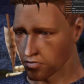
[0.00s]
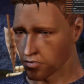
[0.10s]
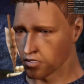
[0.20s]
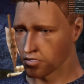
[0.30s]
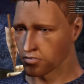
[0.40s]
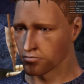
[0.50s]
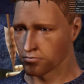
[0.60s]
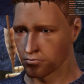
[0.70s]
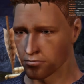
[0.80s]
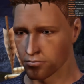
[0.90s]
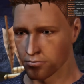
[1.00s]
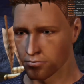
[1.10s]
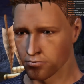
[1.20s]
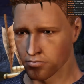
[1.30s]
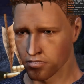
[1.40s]
hero.
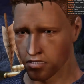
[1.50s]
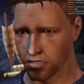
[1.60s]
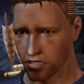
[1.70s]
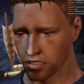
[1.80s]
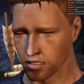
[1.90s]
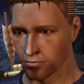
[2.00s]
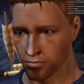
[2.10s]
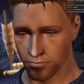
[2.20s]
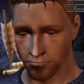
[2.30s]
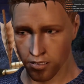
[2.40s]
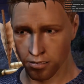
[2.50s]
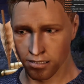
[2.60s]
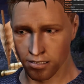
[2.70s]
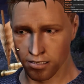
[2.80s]
They all... Come on,